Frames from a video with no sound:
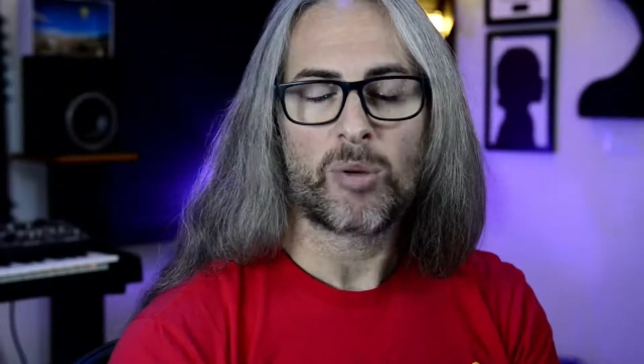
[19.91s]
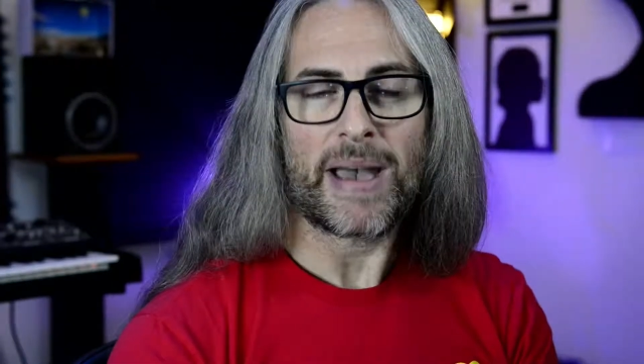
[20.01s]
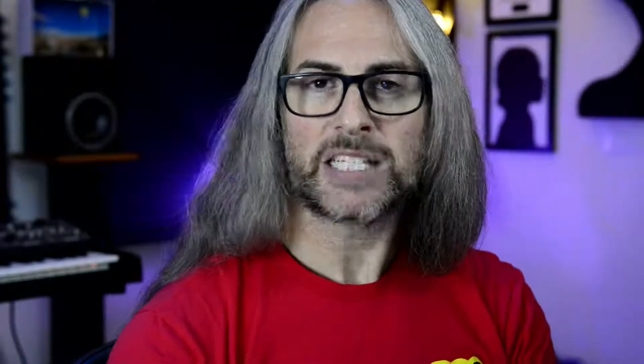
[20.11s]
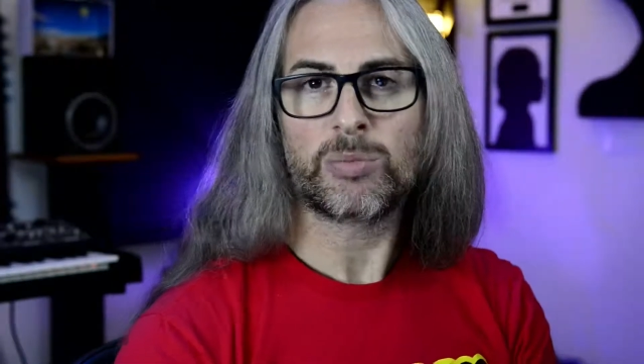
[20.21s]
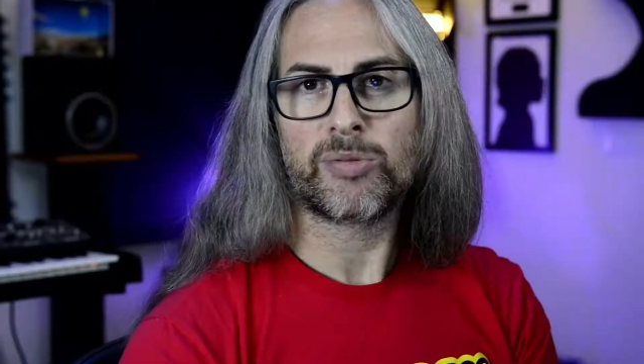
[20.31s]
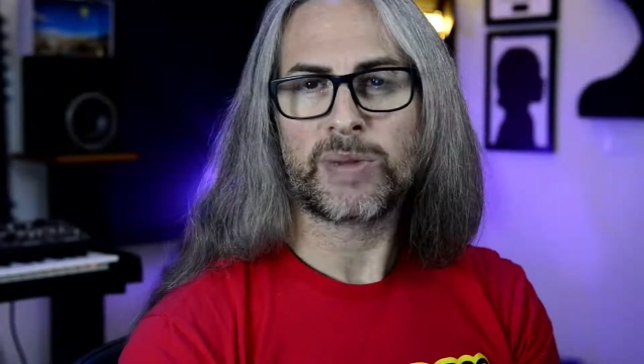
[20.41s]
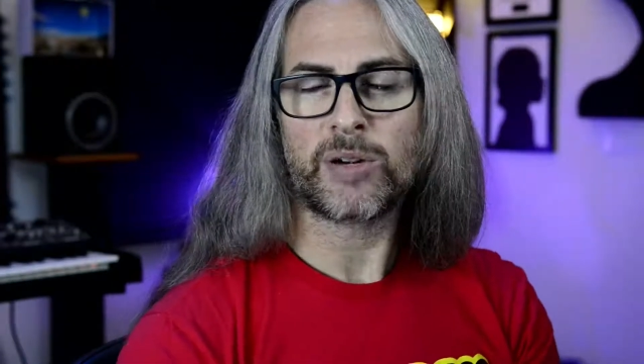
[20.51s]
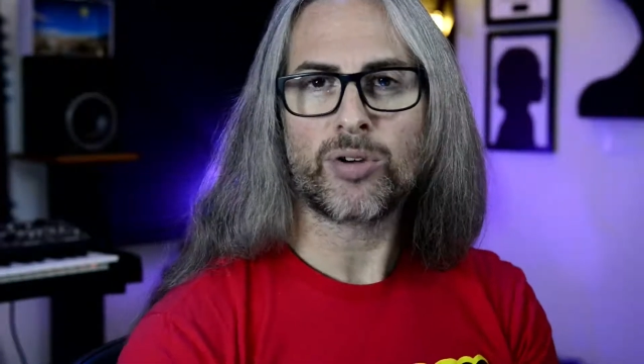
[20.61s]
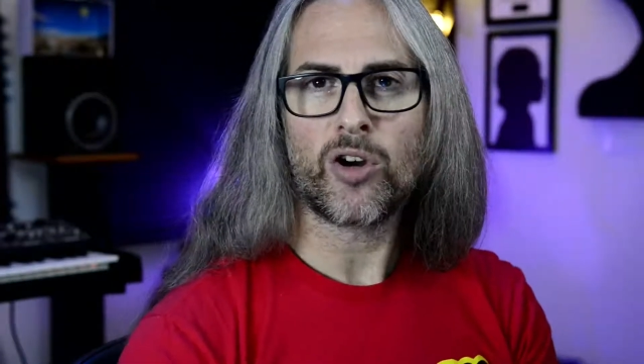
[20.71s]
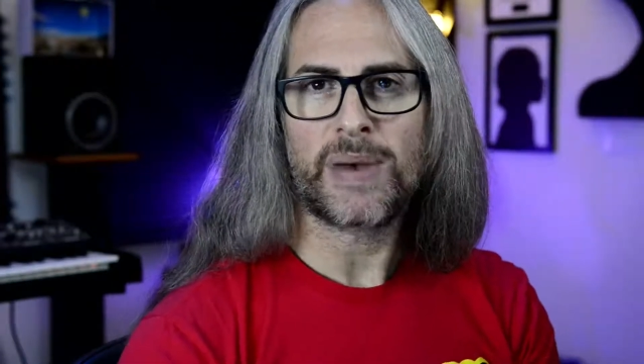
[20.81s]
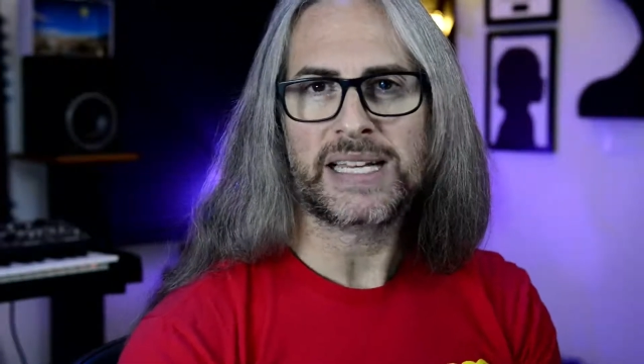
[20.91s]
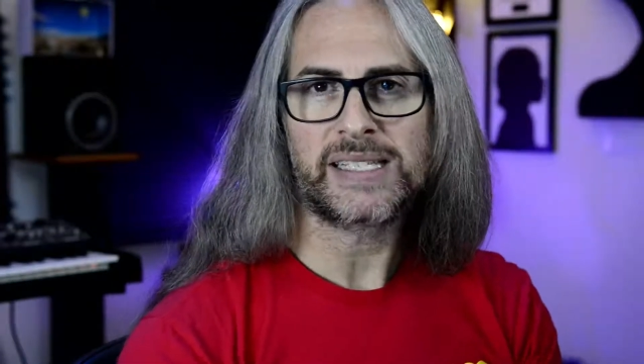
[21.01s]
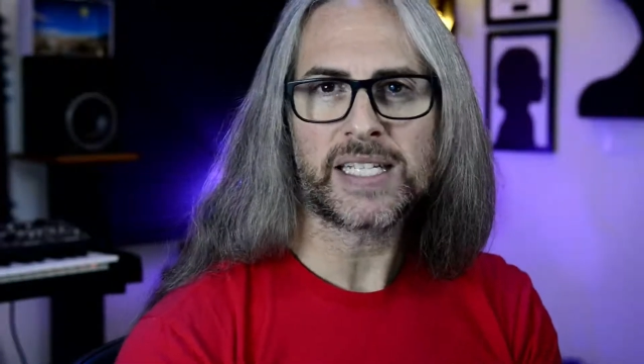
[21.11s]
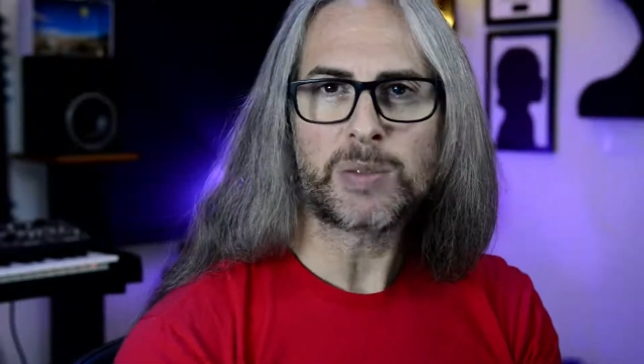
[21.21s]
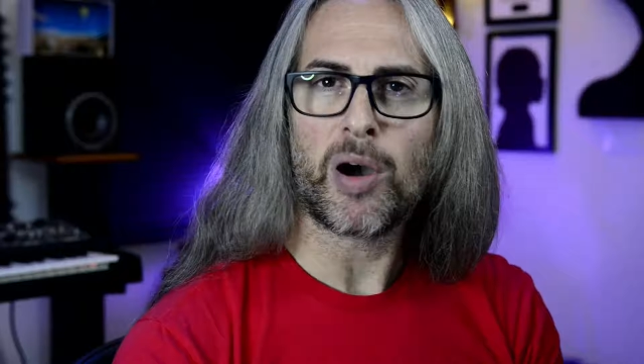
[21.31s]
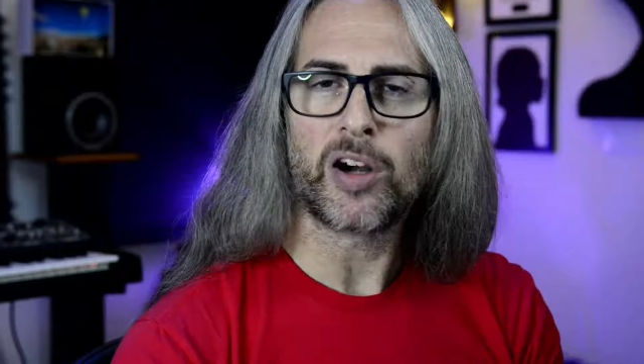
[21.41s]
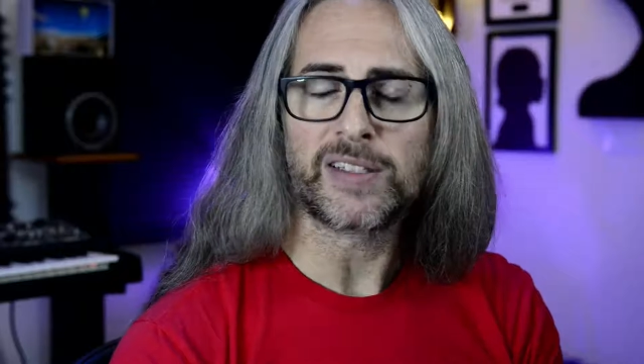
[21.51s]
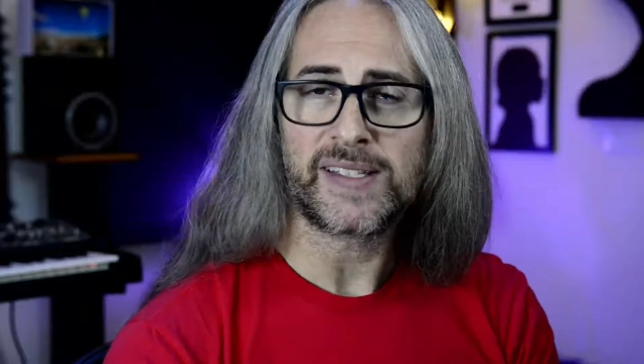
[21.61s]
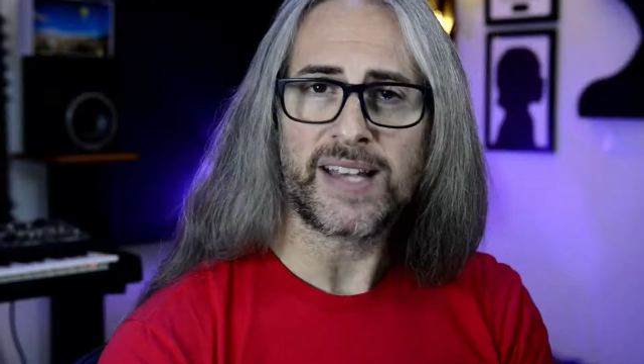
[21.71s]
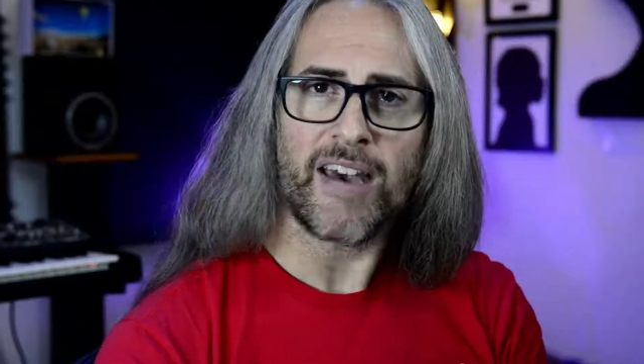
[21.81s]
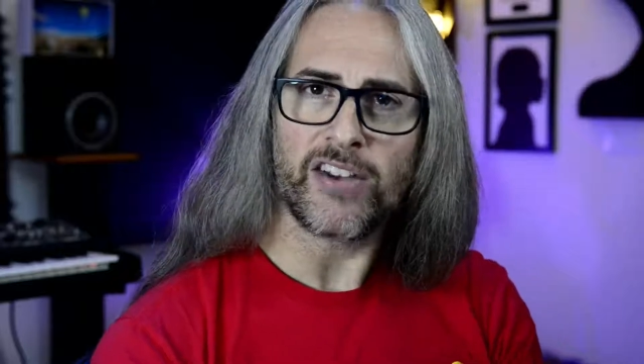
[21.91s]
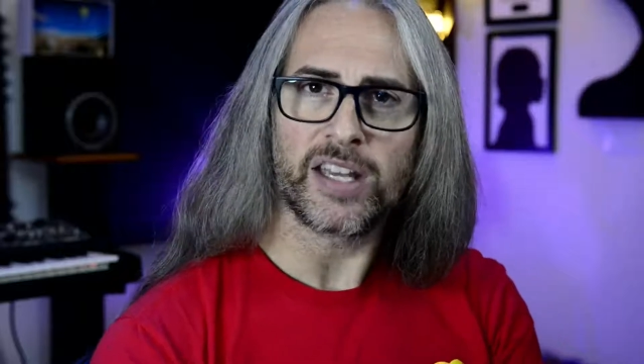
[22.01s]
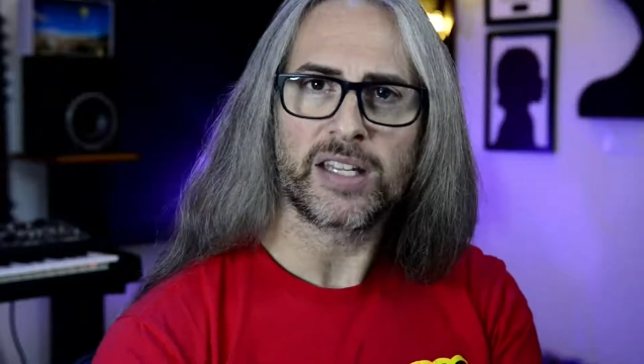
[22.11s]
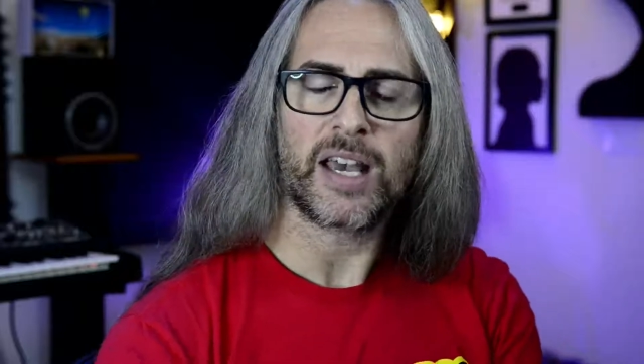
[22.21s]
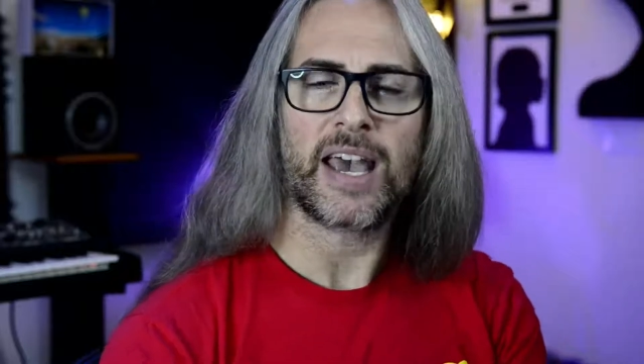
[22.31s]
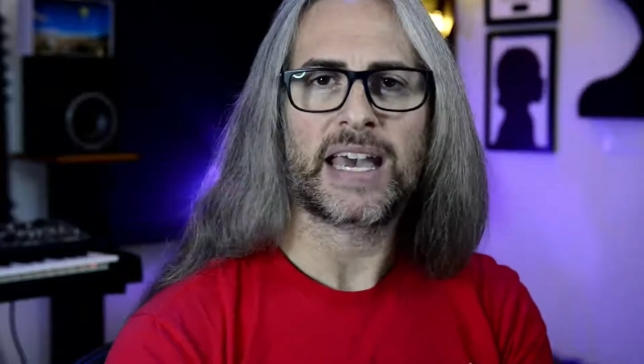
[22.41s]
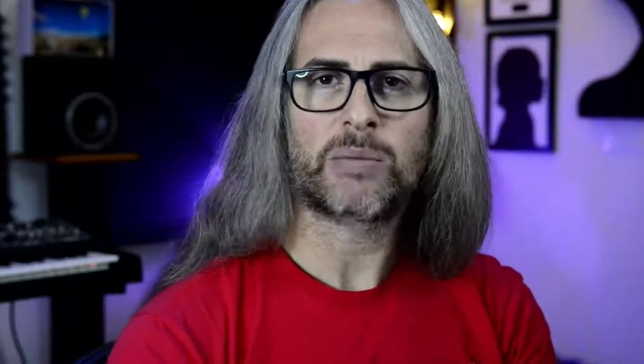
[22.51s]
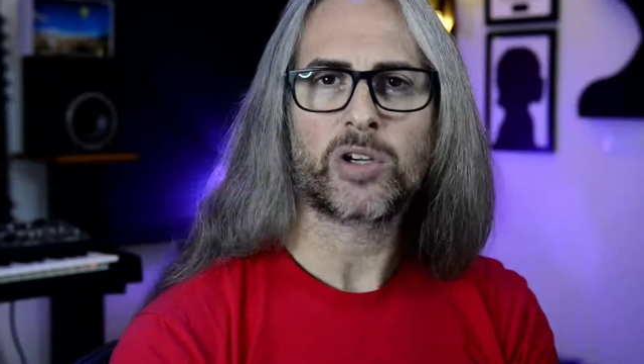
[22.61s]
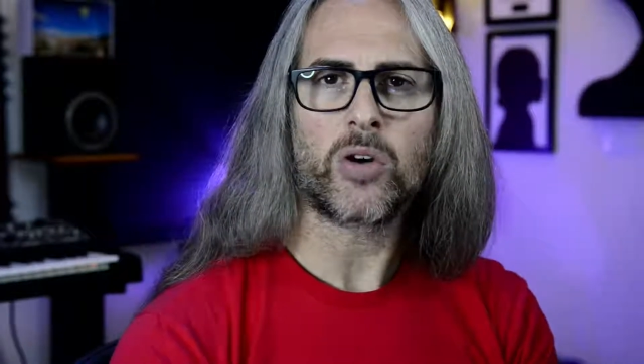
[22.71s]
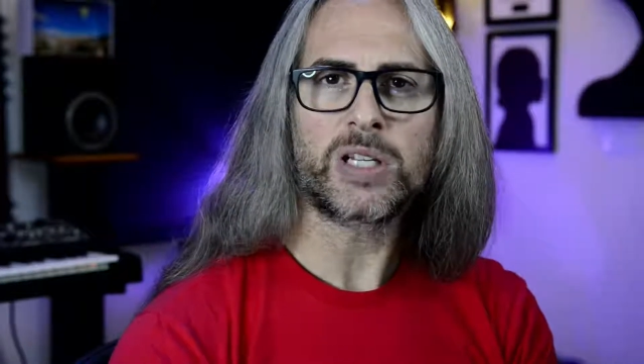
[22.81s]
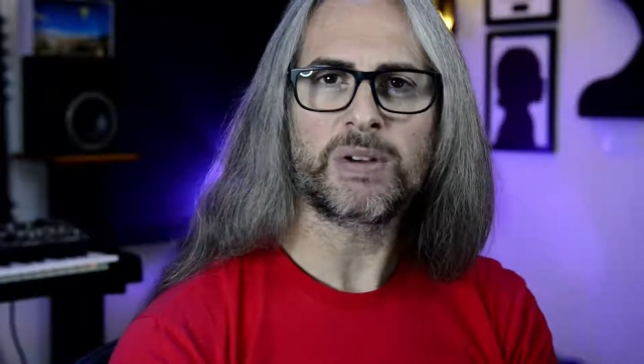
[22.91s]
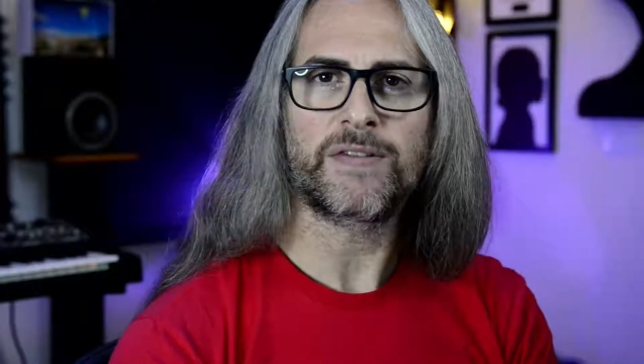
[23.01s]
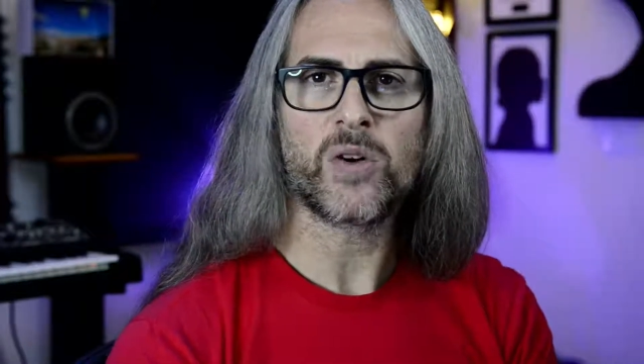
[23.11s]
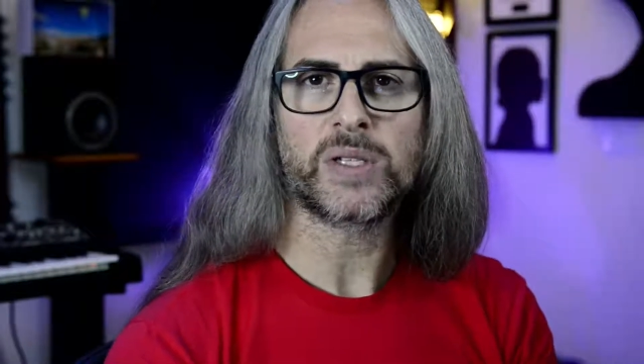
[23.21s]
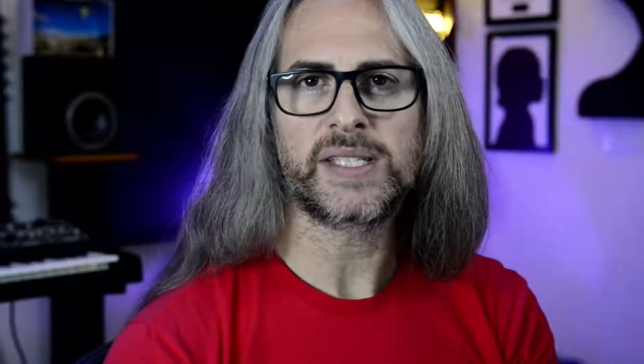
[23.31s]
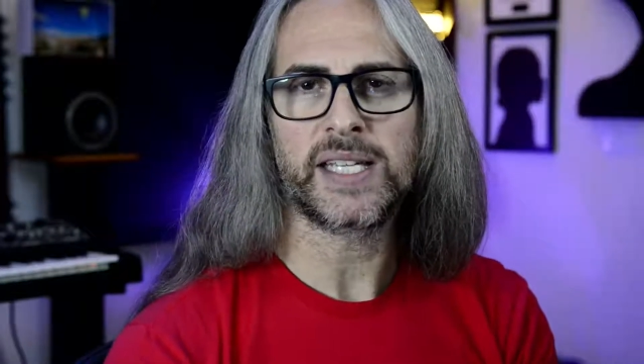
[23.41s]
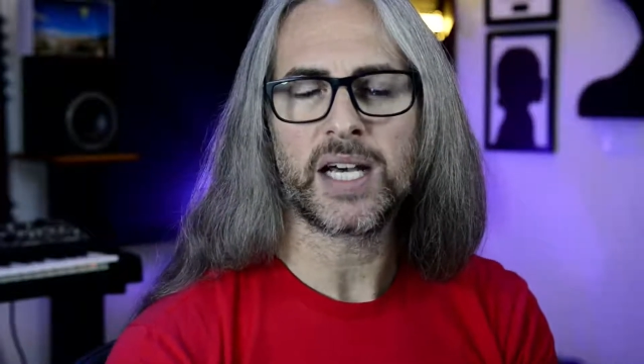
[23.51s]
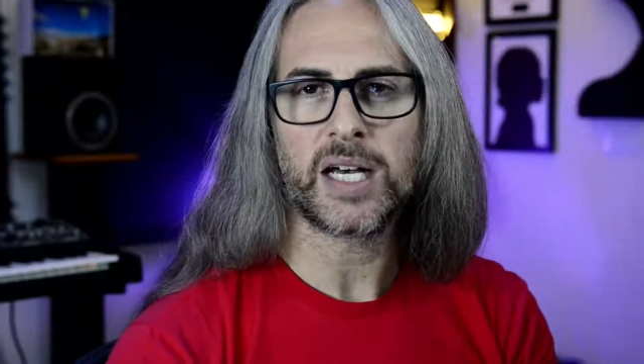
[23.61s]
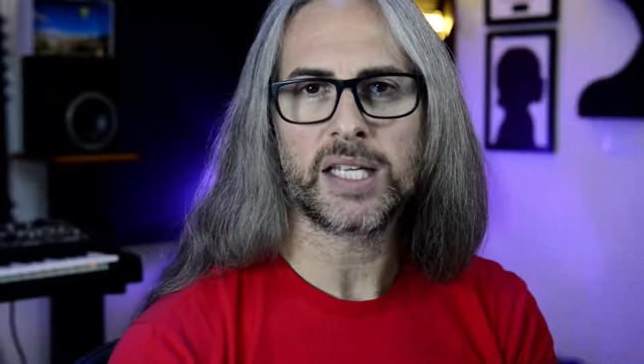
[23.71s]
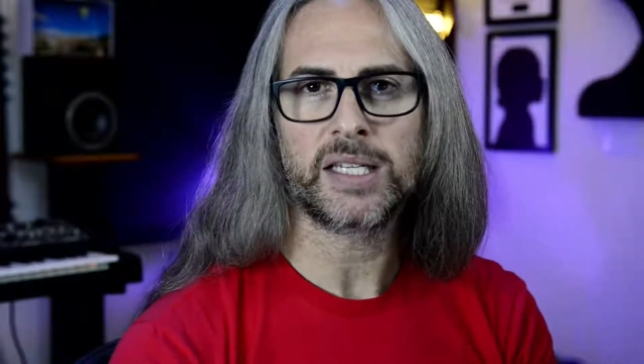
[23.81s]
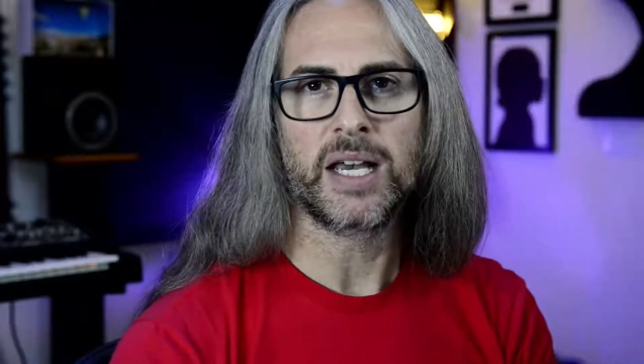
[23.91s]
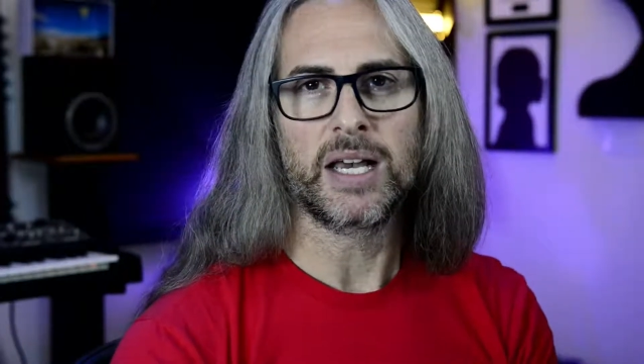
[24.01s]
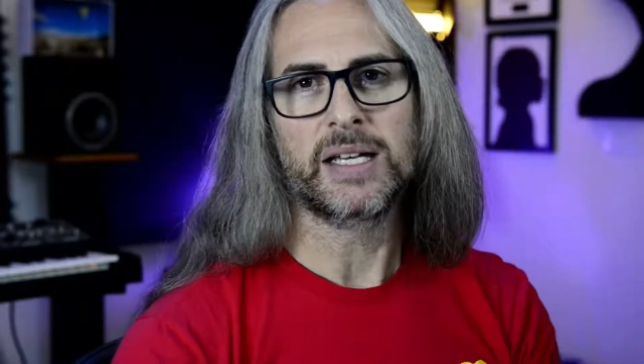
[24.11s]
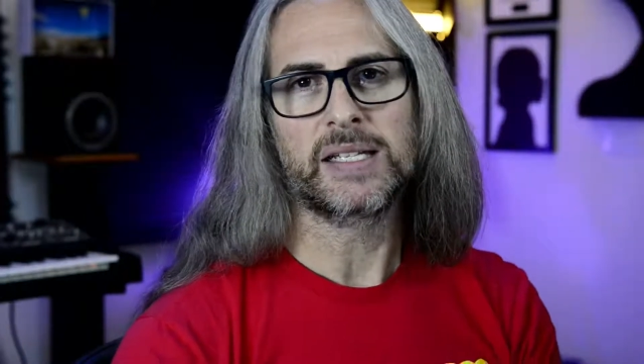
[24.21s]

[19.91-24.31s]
we're back to Premiere Pro Basics Part 7, and we're going to be focusing on